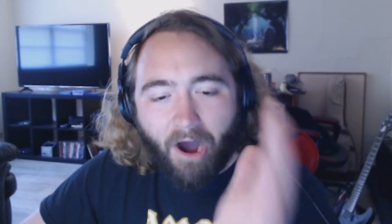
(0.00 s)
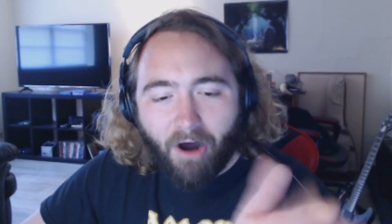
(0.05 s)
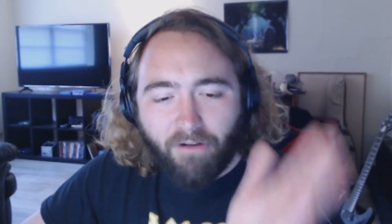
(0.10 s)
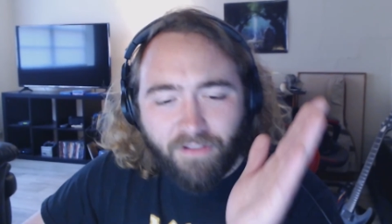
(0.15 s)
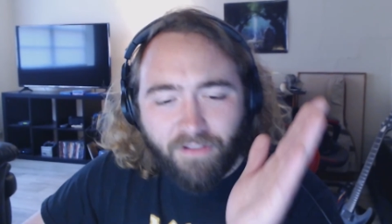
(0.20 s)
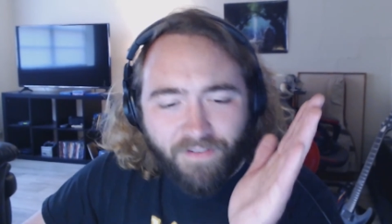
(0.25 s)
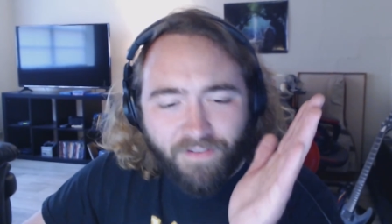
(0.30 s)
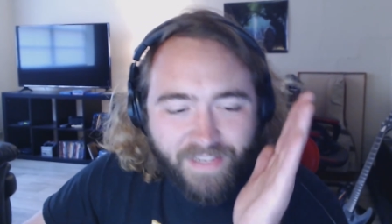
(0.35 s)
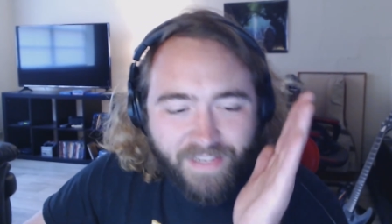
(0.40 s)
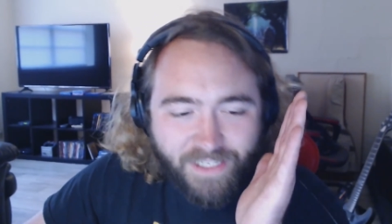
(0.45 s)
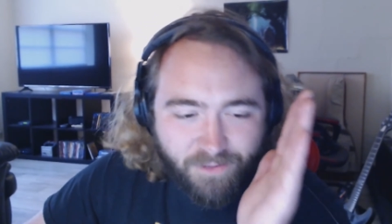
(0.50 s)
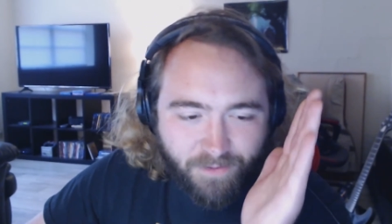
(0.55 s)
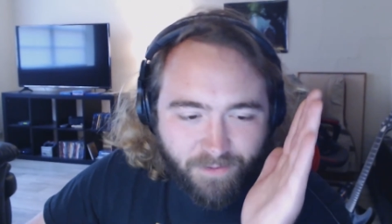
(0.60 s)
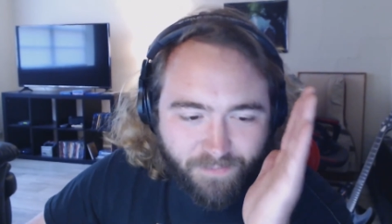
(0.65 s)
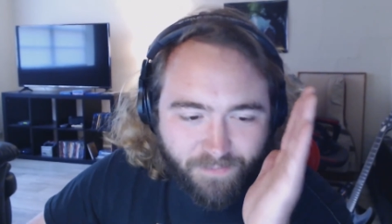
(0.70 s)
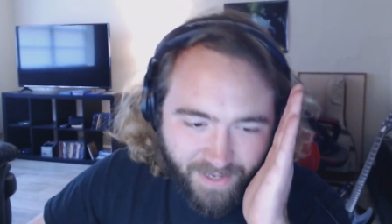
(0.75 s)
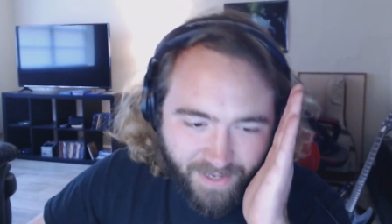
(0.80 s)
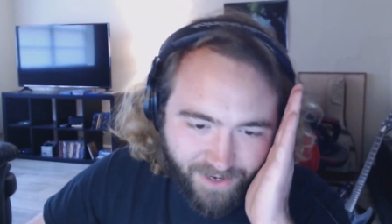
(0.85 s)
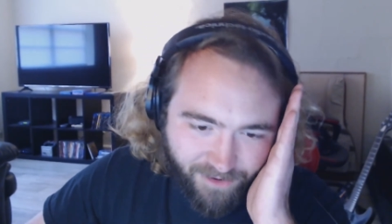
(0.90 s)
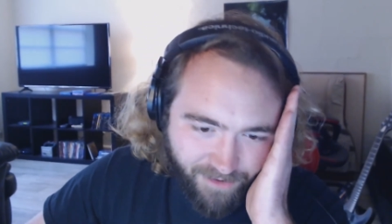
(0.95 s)
all of these would
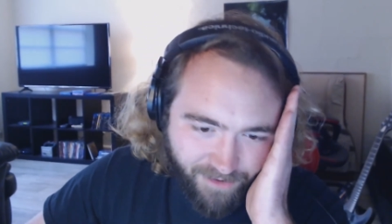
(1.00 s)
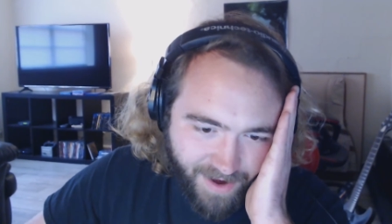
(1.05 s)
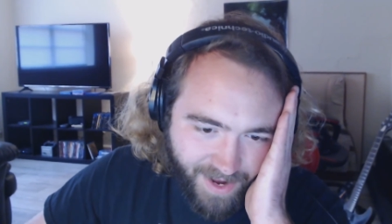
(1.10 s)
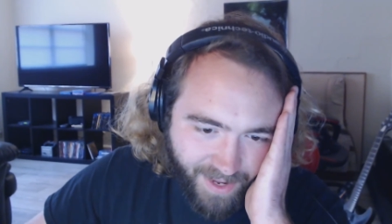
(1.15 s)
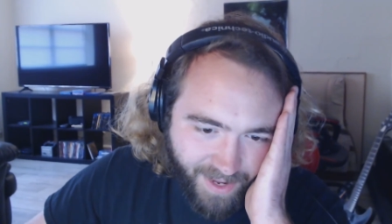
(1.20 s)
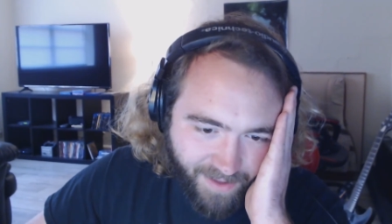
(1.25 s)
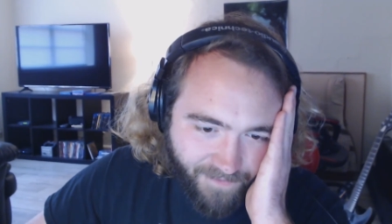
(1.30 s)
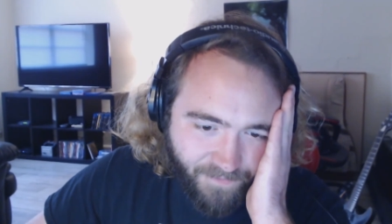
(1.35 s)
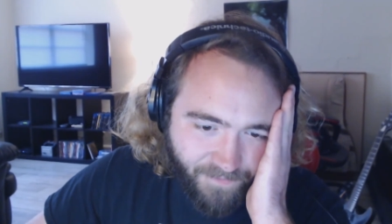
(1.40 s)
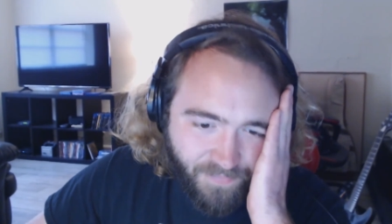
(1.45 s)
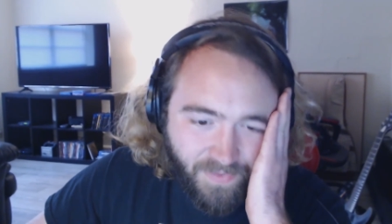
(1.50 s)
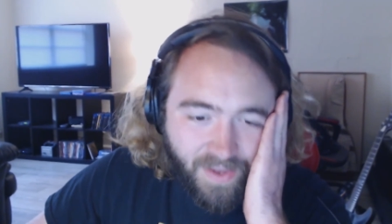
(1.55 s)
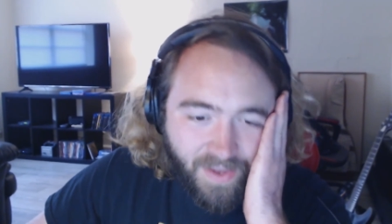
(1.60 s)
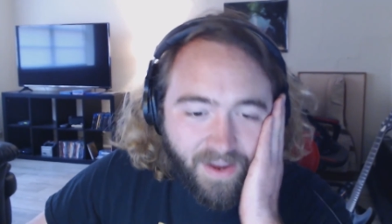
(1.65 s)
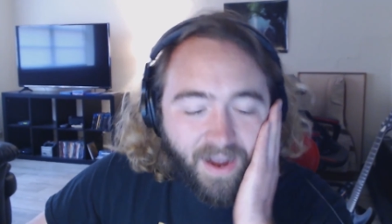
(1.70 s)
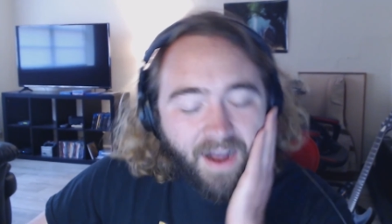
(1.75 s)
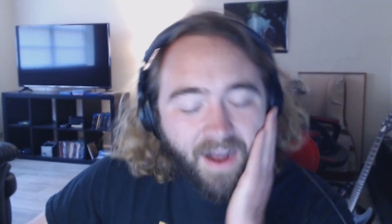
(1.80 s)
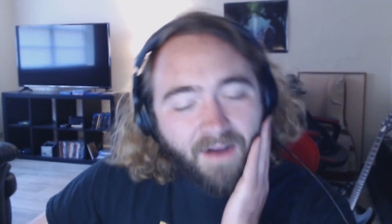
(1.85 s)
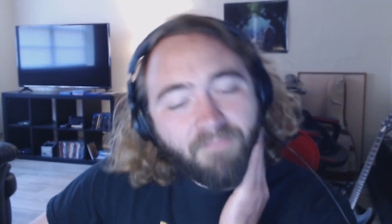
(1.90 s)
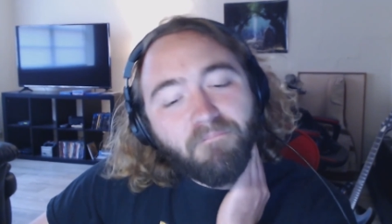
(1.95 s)
be great.
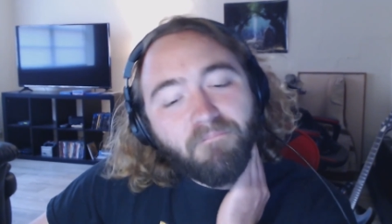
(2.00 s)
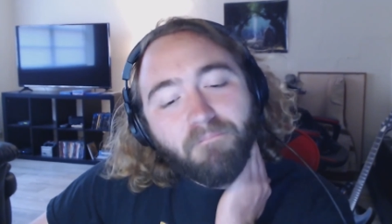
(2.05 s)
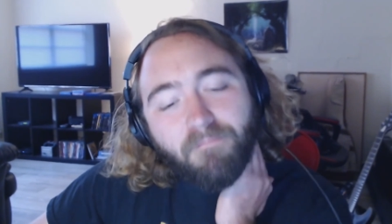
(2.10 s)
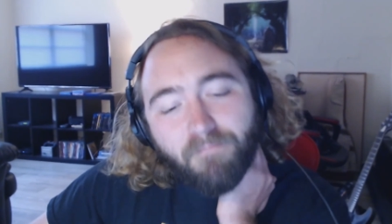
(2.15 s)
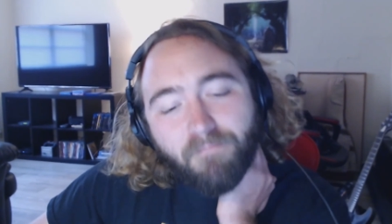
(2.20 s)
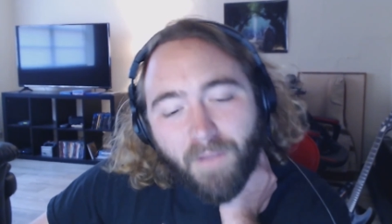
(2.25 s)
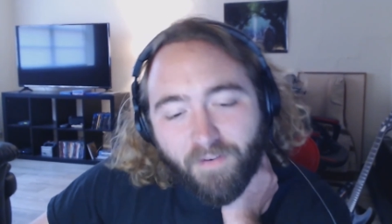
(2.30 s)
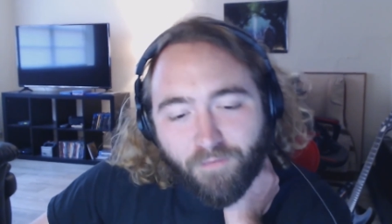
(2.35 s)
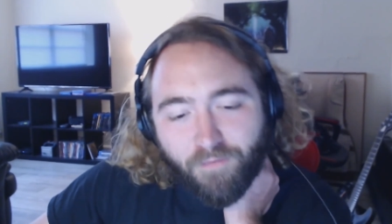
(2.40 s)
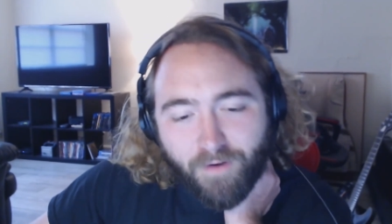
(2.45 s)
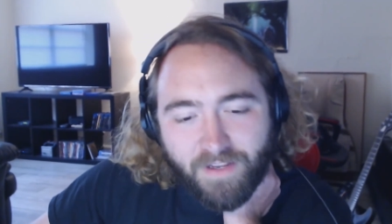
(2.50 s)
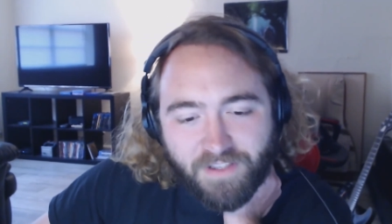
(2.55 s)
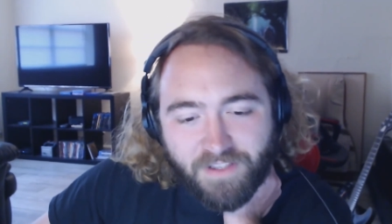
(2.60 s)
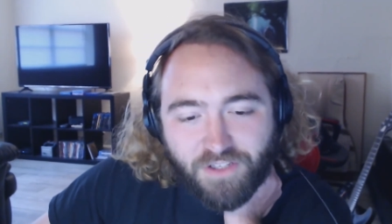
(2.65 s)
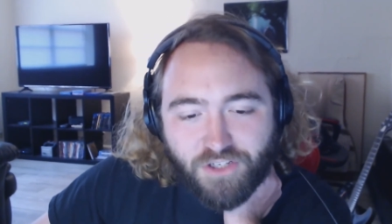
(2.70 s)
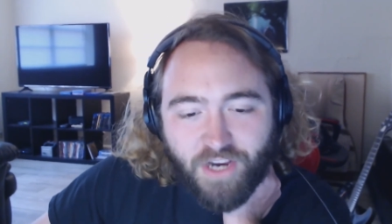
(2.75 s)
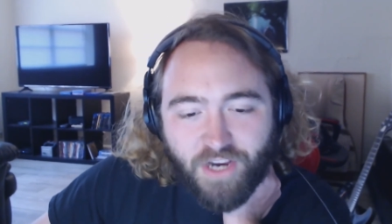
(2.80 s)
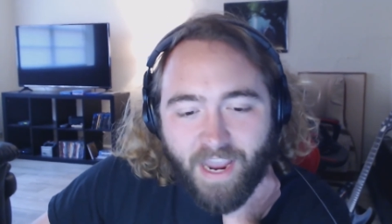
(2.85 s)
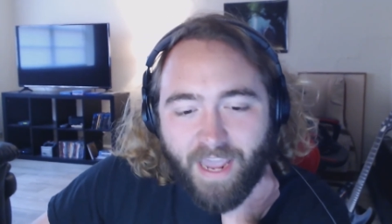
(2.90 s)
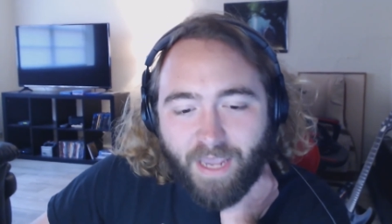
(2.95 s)
My friend
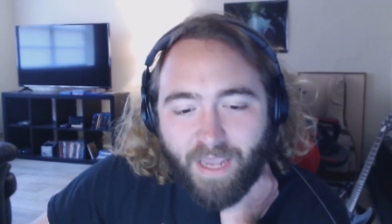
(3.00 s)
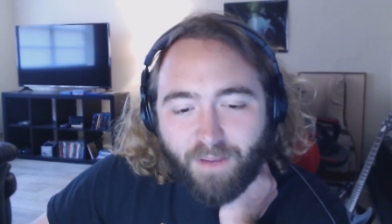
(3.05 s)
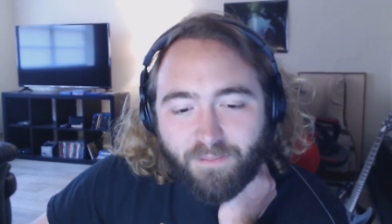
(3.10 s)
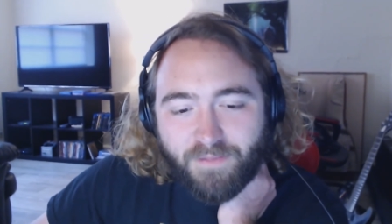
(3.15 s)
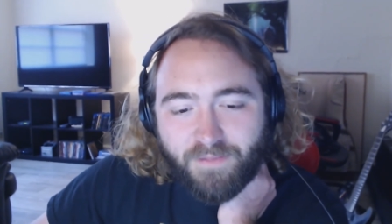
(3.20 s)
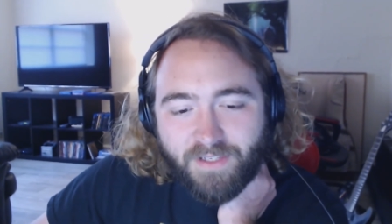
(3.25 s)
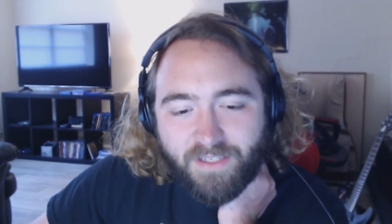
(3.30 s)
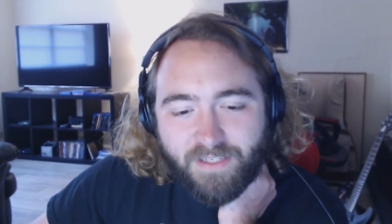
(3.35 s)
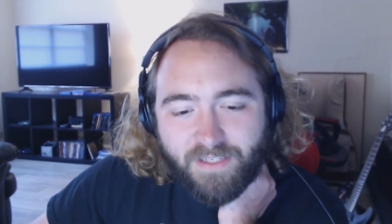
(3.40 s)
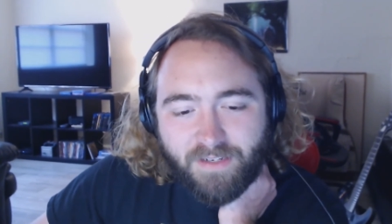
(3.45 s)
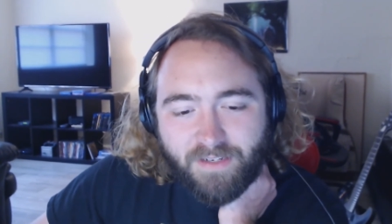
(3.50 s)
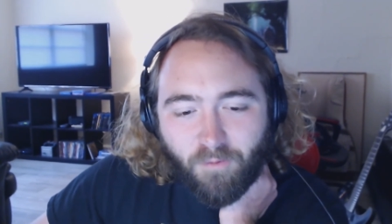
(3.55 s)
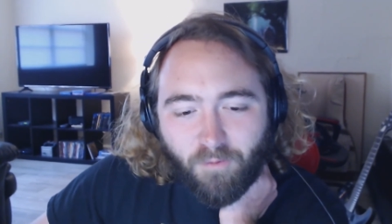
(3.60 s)
James